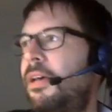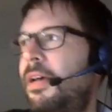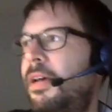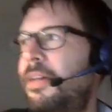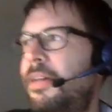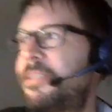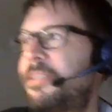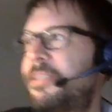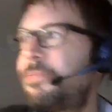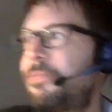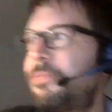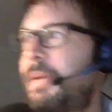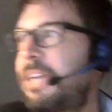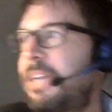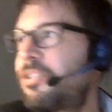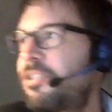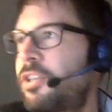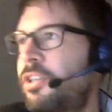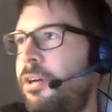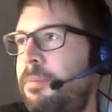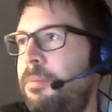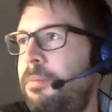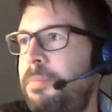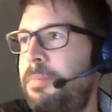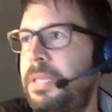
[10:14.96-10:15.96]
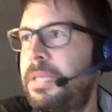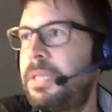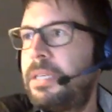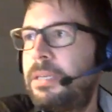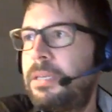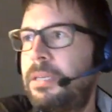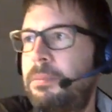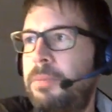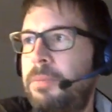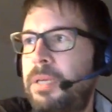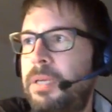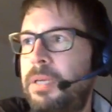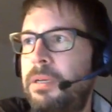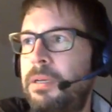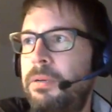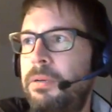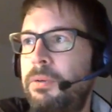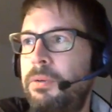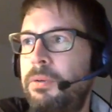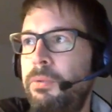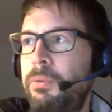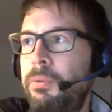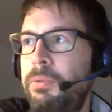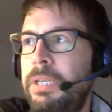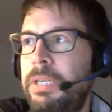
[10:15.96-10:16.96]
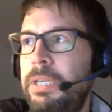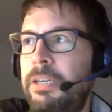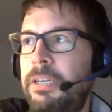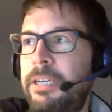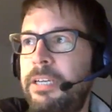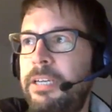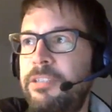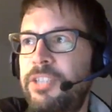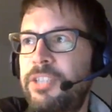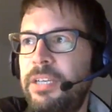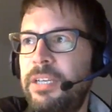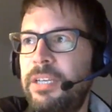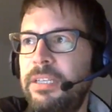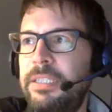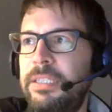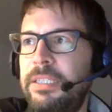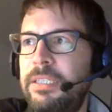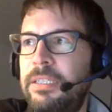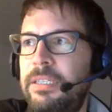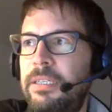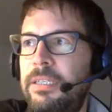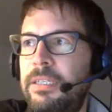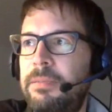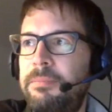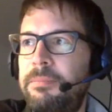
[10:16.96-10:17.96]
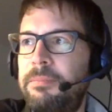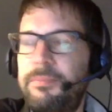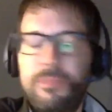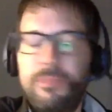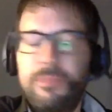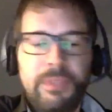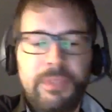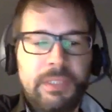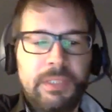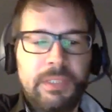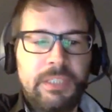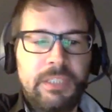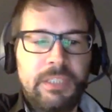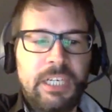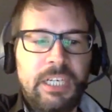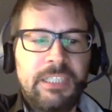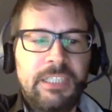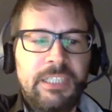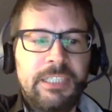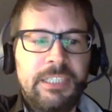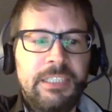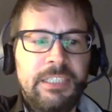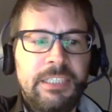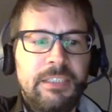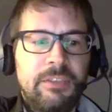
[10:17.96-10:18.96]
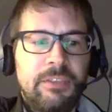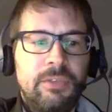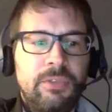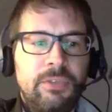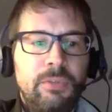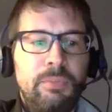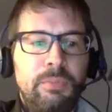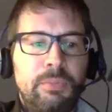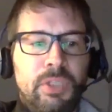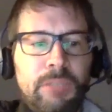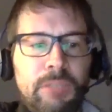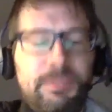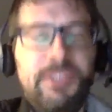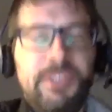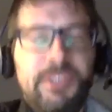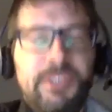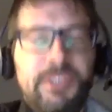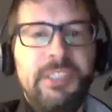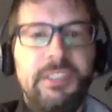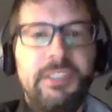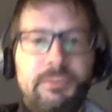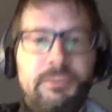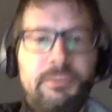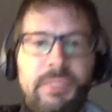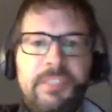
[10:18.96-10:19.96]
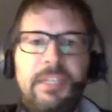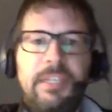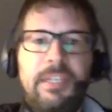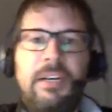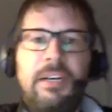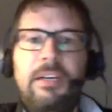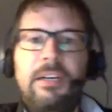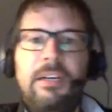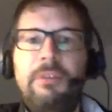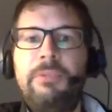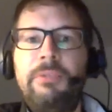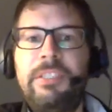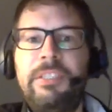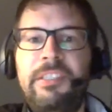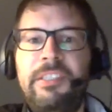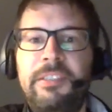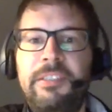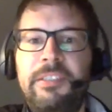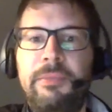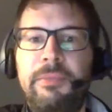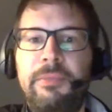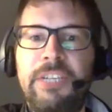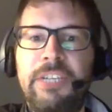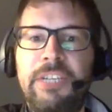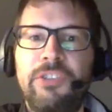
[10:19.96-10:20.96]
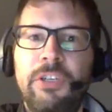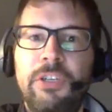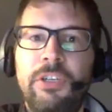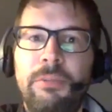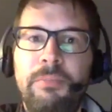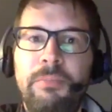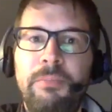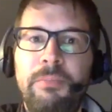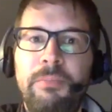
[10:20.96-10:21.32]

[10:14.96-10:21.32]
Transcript: Swag Shop, we are actually targeting two purposes with the Swag Shop.